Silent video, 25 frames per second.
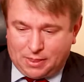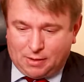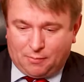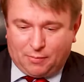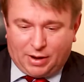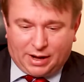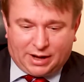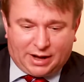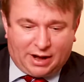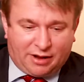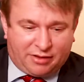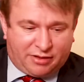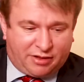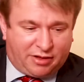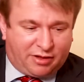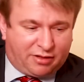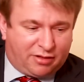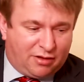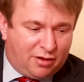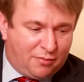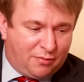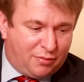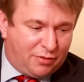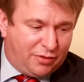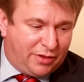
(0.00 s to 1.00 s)
My classic
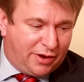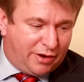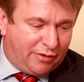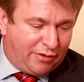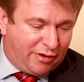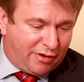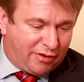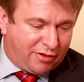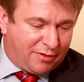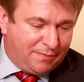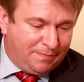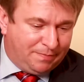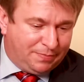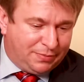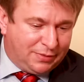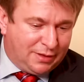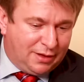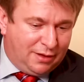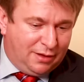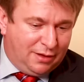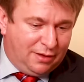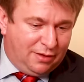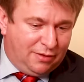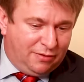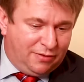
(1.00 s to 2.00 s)
example there is,
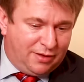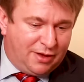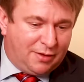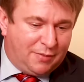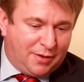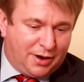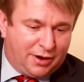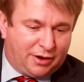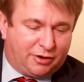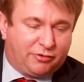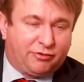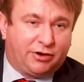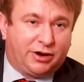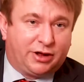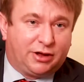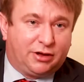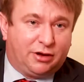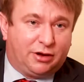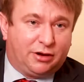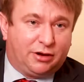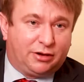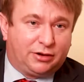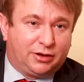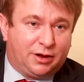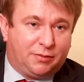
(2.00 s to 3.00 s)
think about a credit
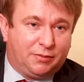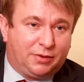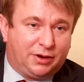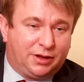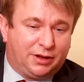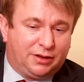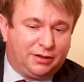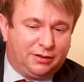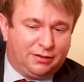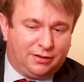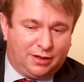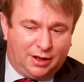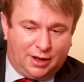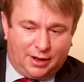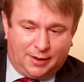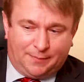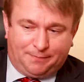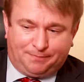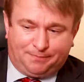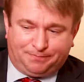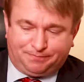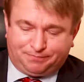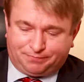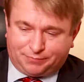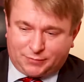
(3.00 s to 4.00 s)
card company.
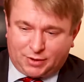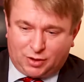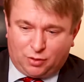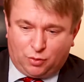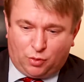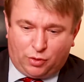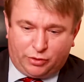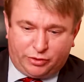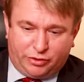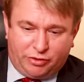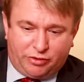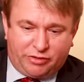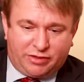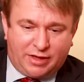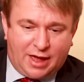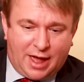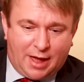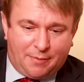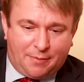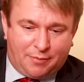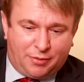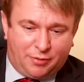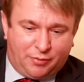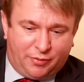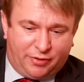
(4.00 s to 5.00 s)
What used to
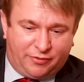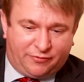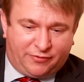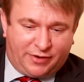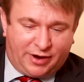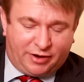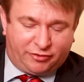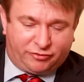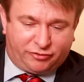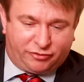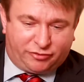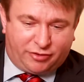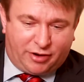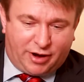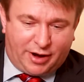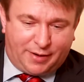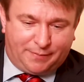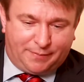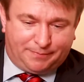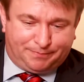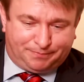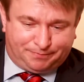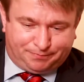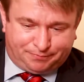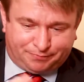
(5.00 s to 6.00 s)
happen with financial
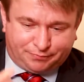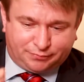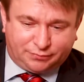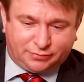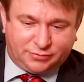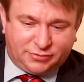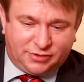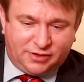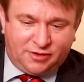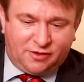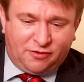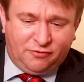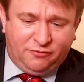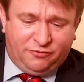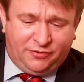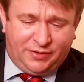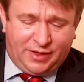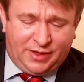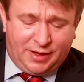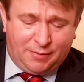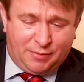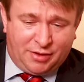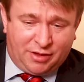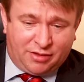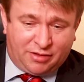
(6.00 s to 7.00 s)
crime for
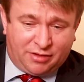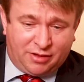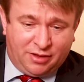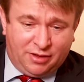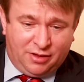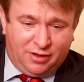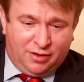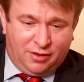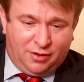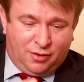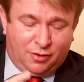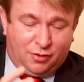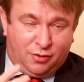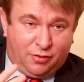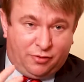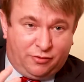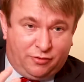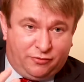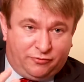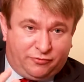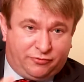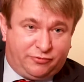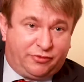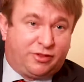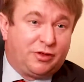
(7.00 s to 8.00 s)
them is
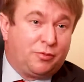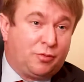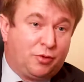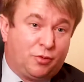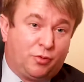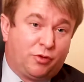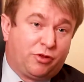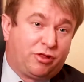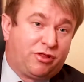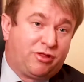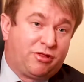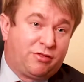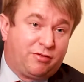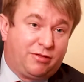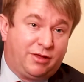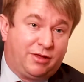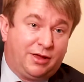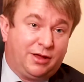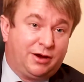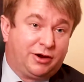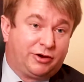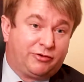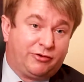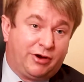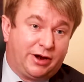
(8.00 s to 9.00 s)
someone would
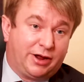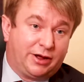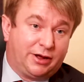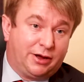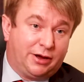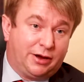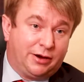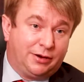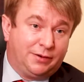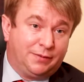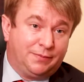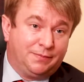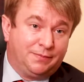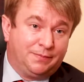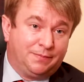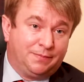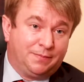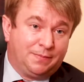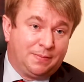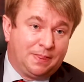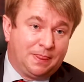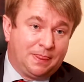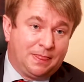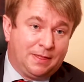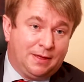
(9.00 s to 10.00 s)
steal a credit card.
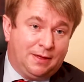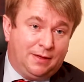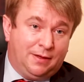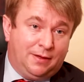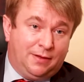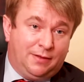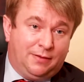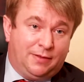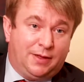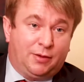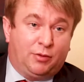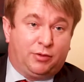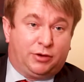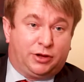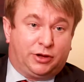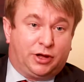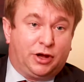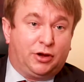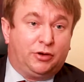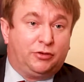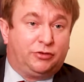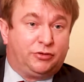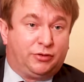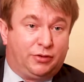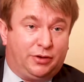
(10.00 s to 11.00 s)
They would
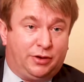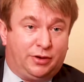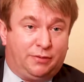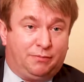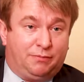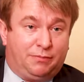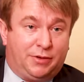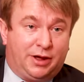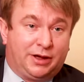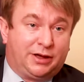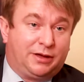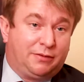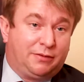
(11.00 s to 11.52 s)
go to a